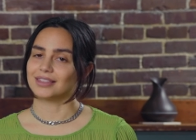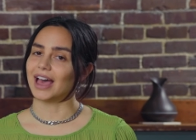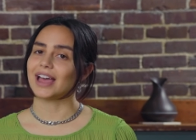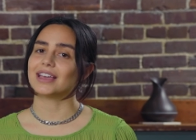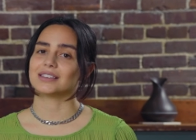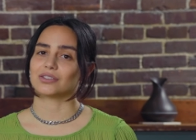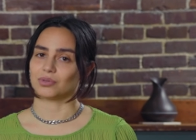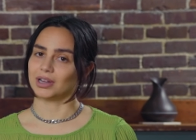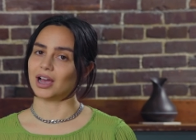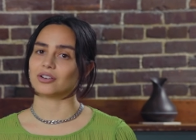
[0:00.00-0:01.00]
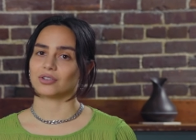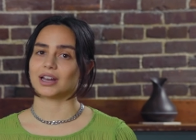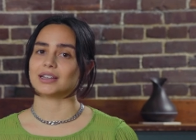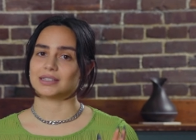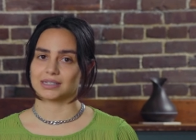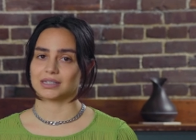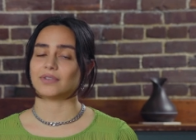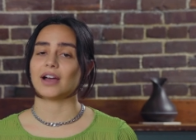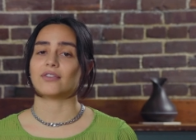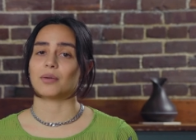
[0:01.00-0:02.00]
that is
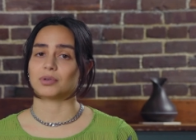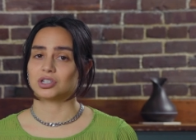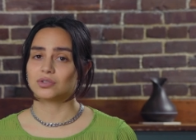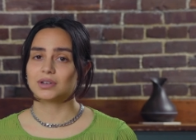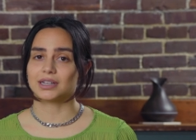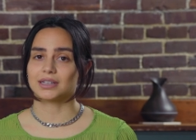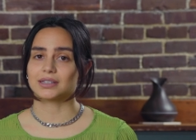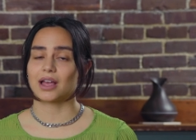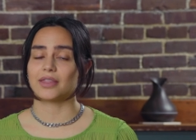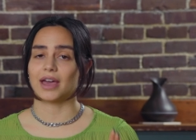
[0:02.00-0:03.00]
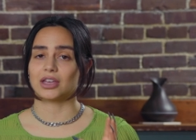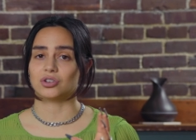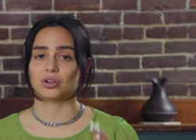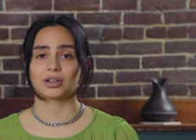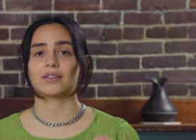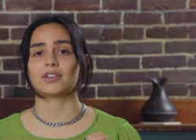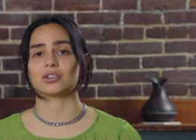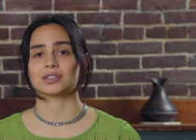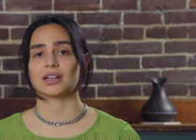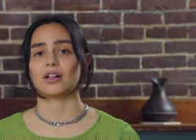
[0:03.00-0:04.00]
365 opportunities that you're giving
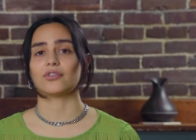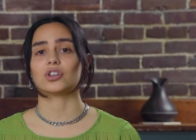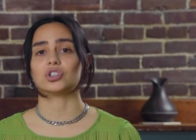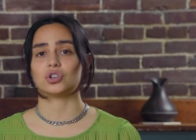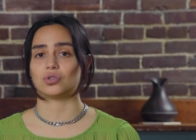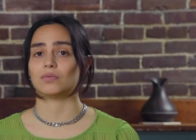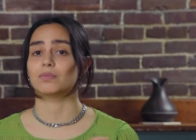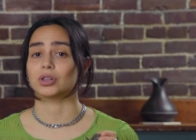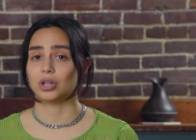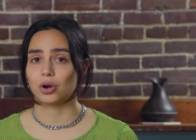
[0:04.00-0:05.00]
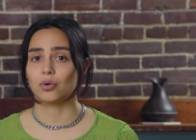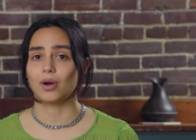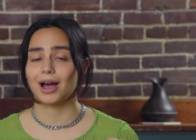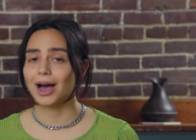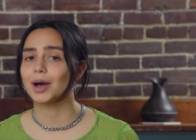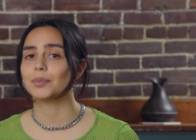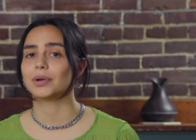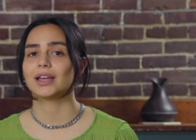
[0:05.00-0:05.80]
yourself to blow up.